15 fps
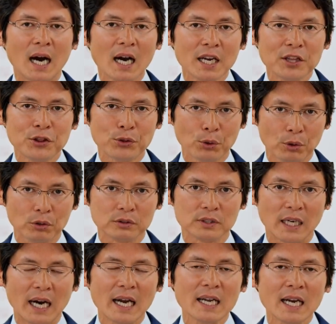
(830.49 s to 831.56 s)
I
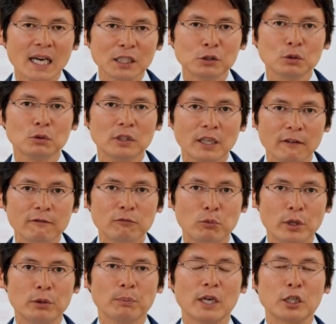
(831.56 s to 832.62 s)
thought I had to live
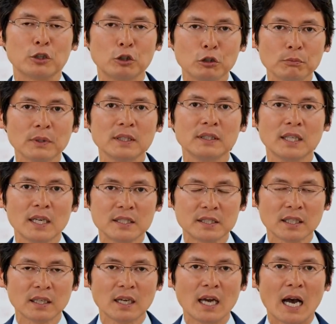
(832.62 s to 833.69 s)
with my human
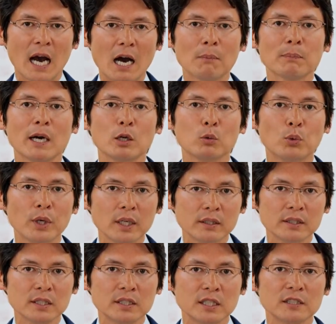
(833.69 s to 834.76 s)
nature and my
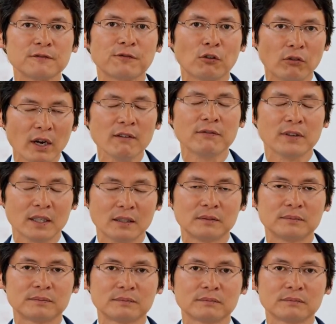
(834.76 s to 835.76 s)
weaknesses forever.